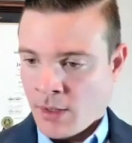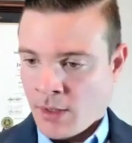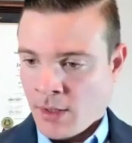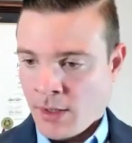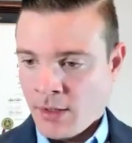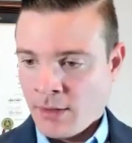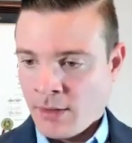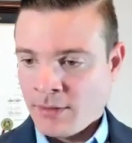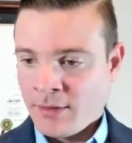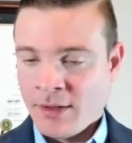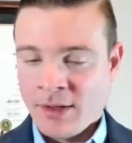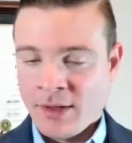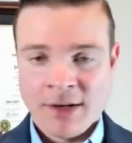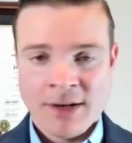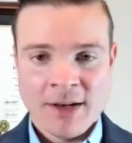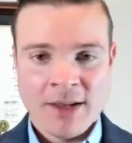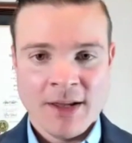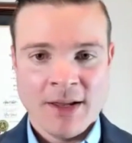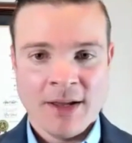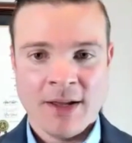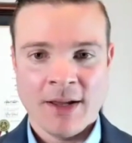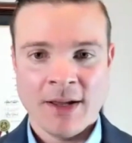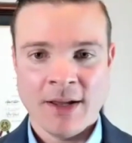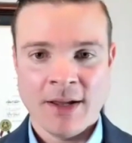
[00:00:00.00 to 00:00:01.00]
And then
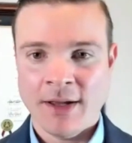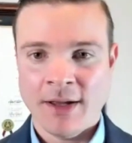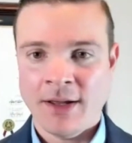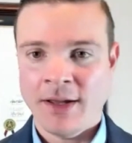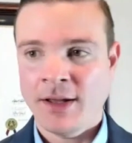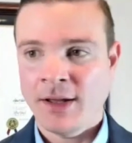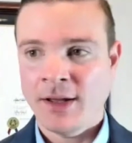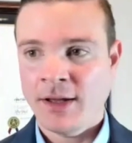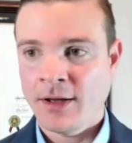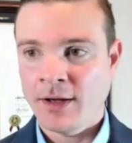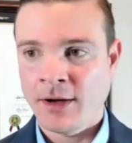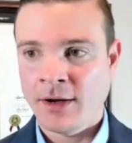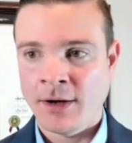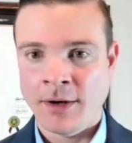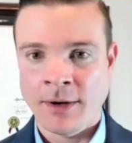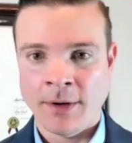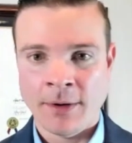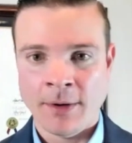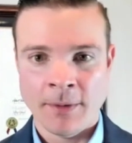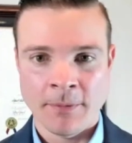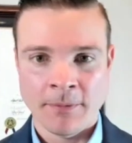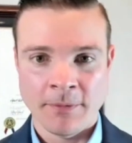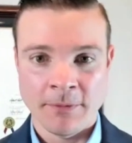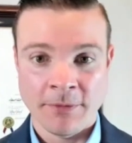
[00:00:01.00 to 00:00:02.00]

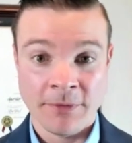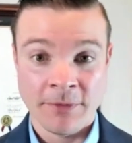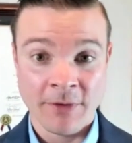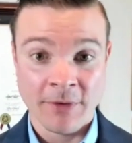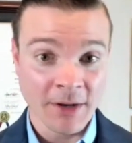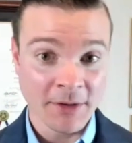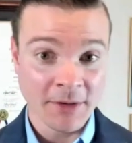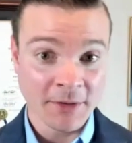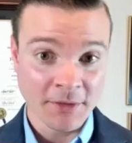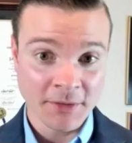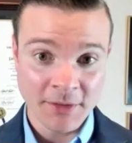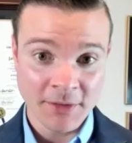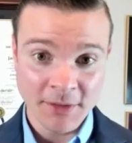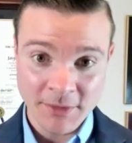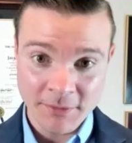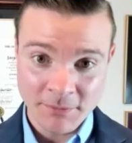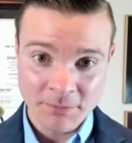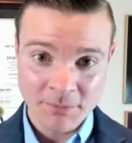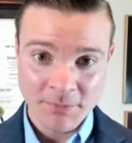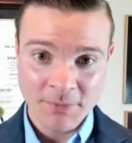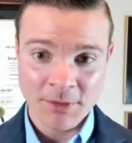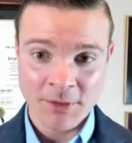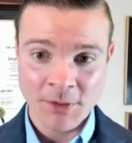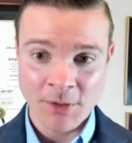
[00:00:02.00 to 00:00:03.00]
finally,
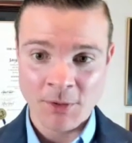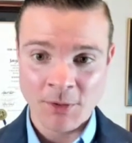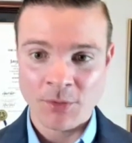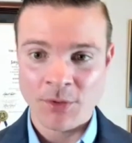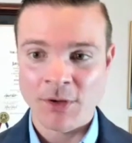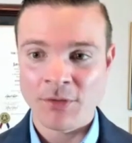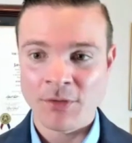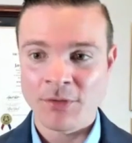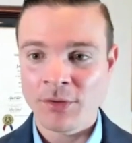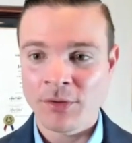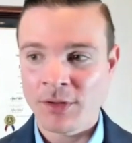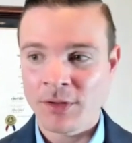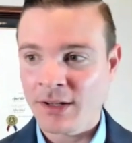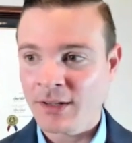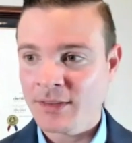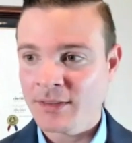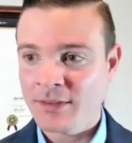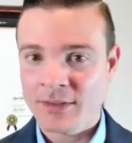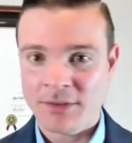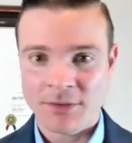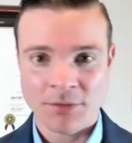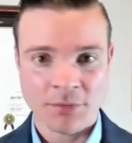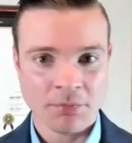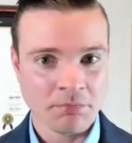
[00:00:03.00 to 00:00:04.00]
if you like
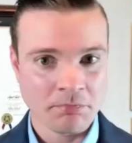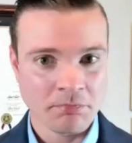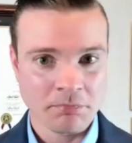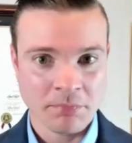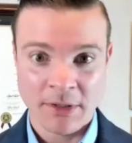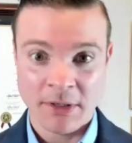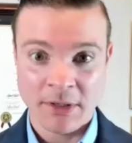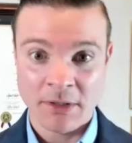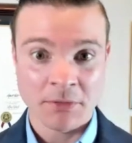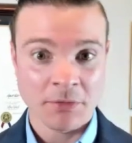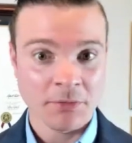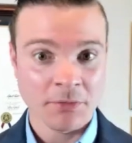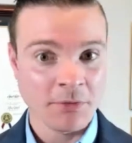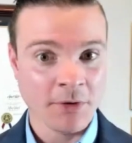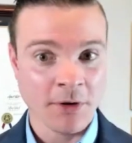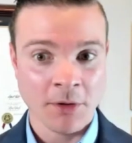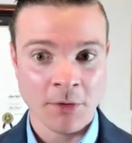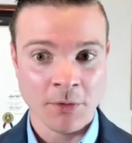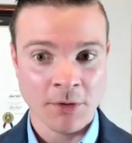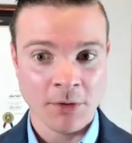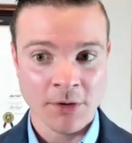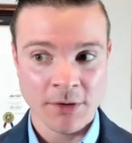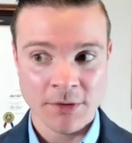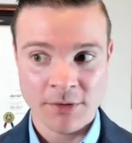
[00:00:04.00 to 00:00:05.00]
this, please
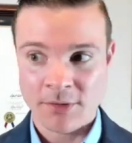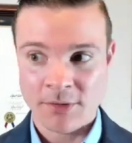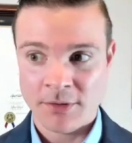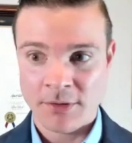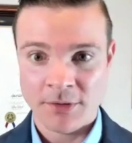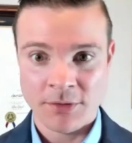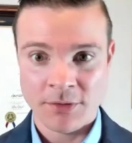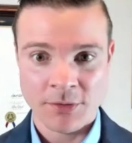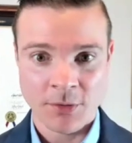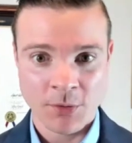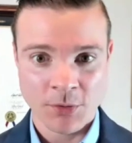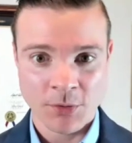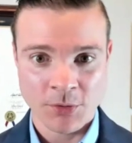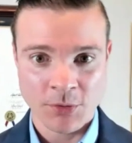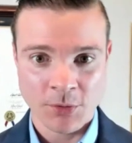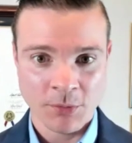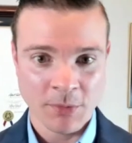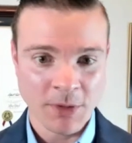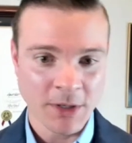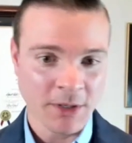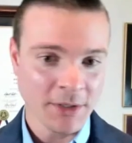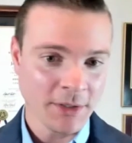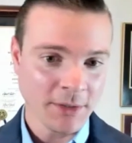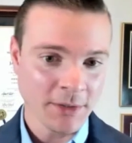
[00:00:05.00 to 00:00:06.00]
follow us on social
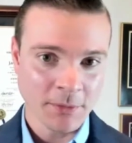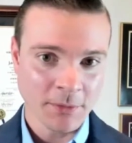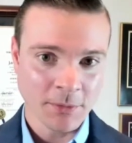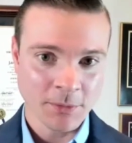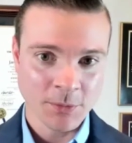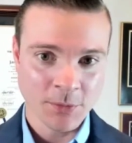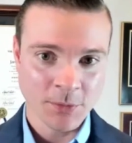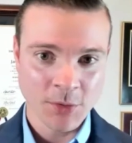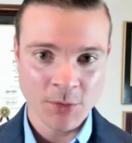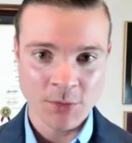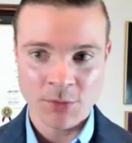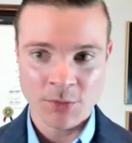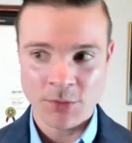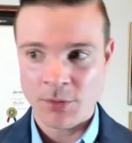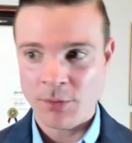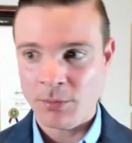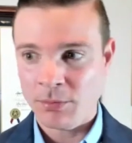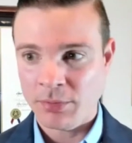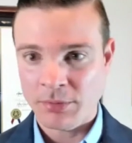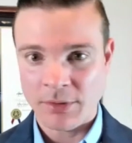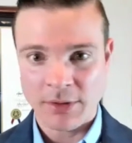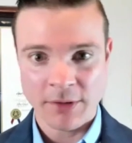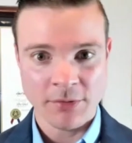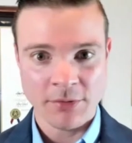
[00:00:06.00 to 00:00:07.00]
media or
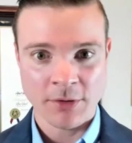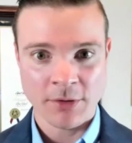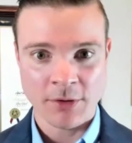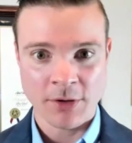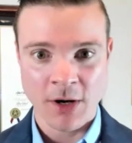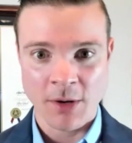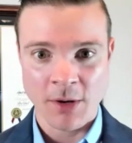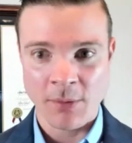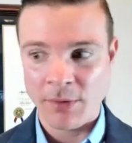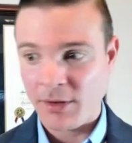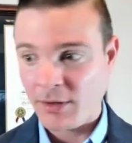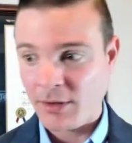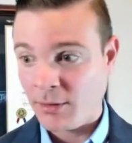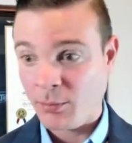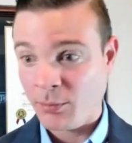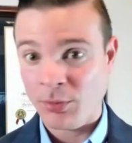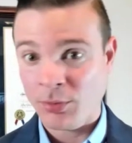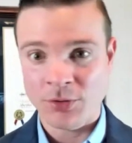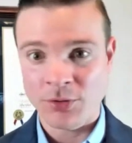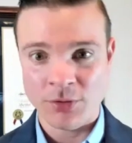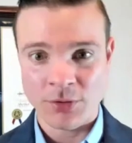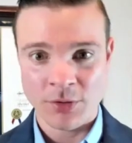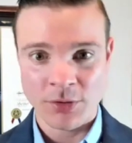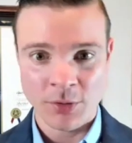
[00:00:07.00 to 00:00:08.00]
YouTube. Leave a comment. I
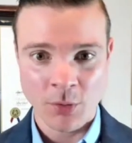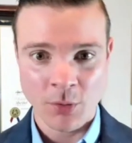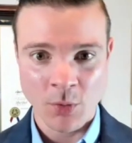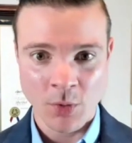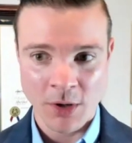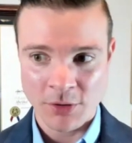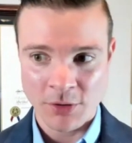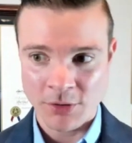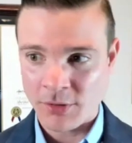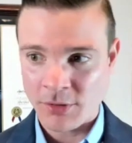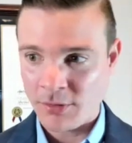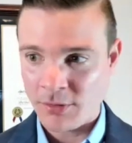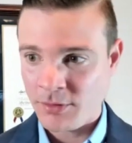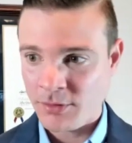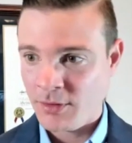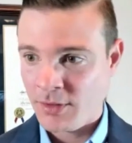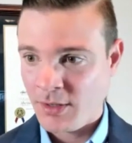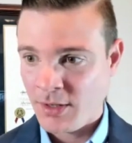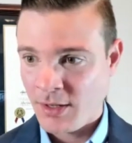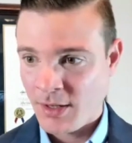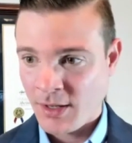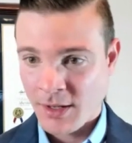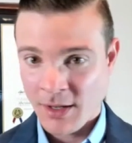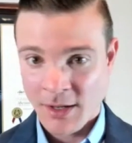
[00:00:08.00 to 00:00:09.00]
appreciate the questions.
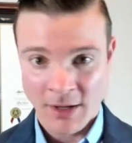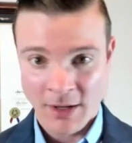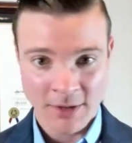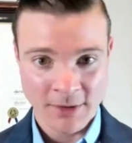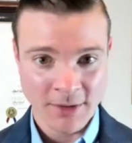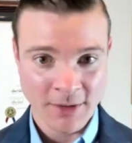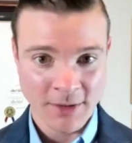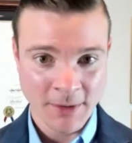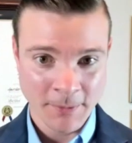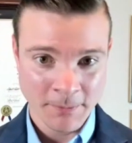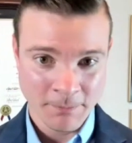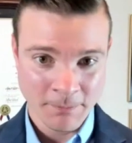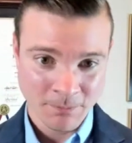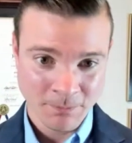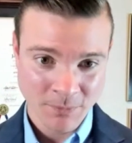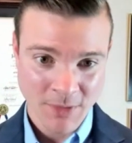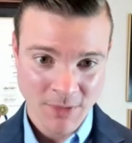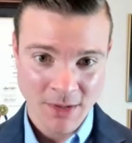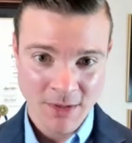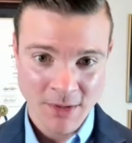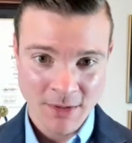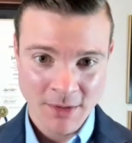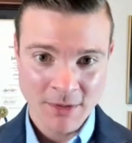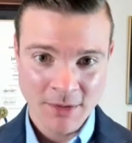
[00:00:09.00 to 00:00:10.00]
Again,
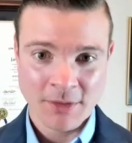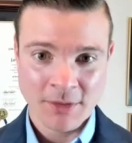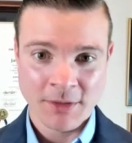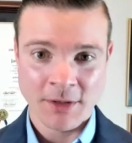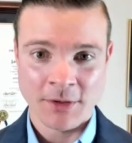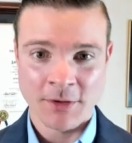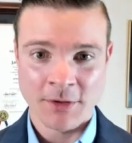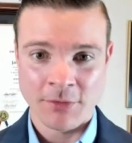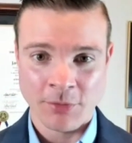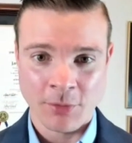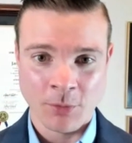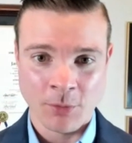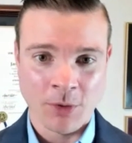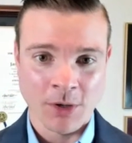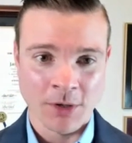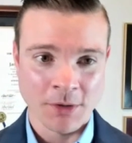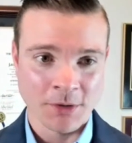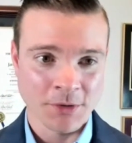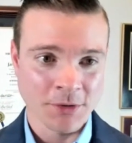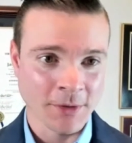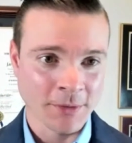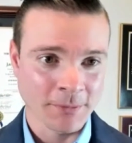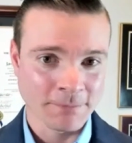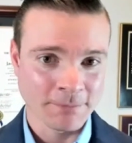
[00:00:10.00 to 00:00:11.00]
thank you for
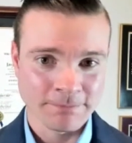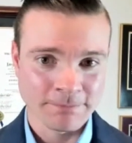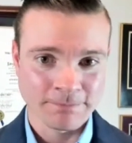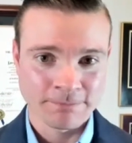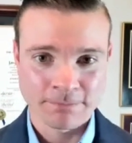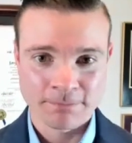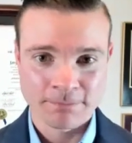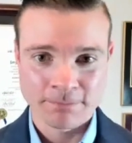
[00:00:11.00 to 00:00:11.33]
watching.